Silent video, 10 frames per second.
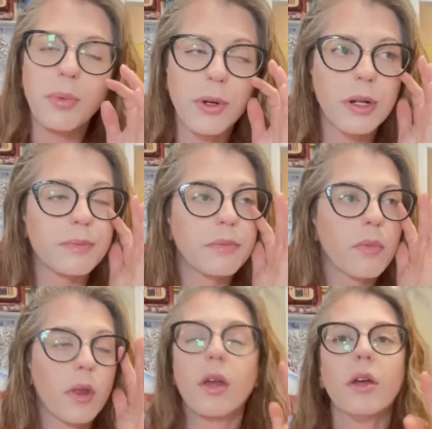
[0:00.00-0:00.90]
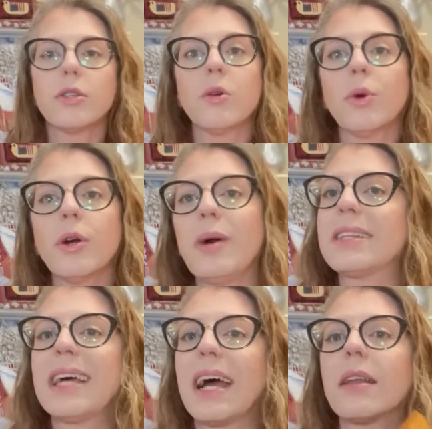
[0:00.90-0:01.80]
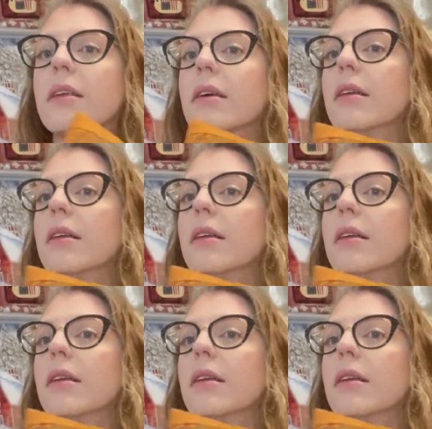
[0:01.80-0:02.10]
or don't worry about that.